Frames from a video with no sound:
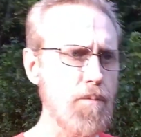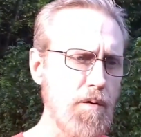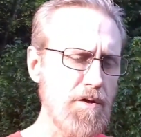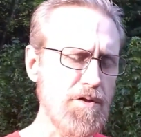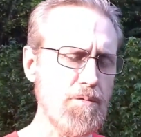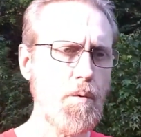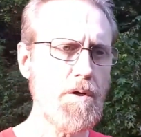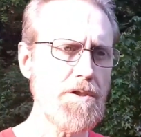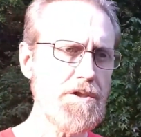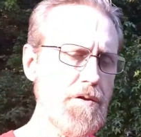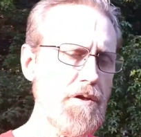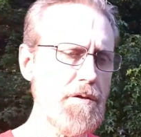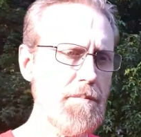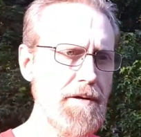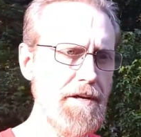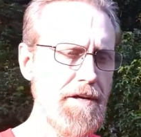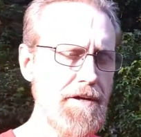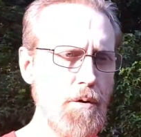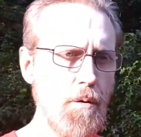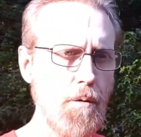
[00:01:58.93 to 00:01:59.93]
What's going to
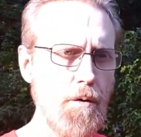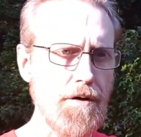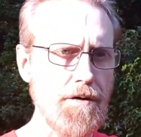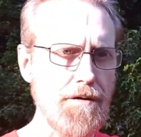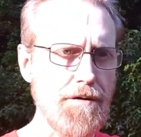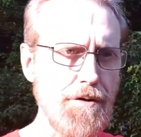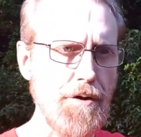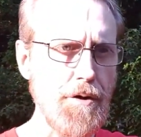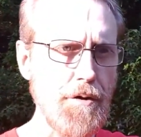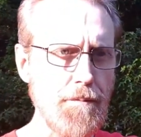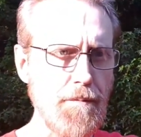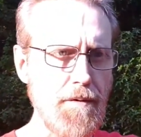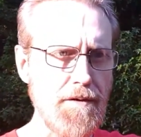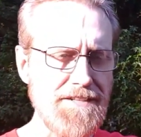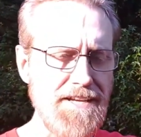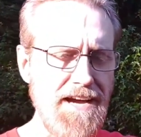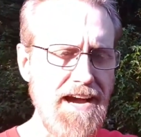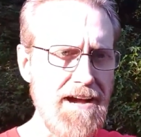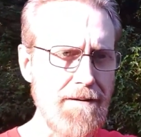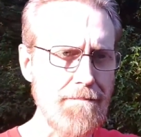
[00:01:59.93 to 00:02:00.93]
be your
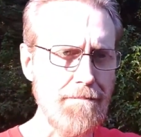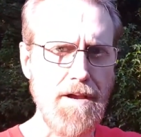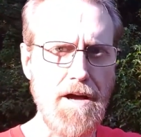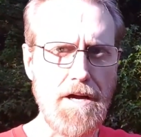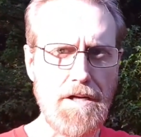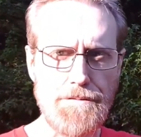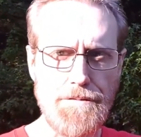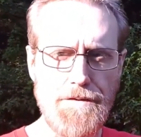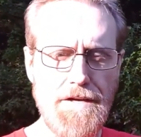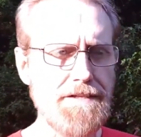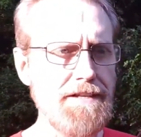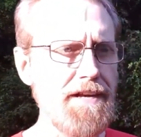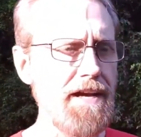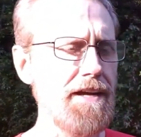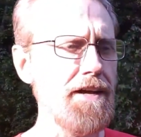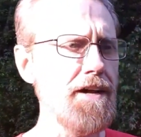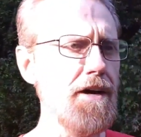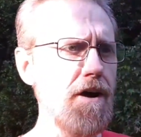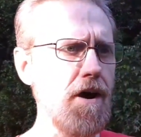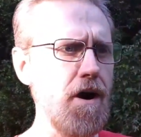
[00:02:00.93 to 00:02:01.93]
time blocks for that day?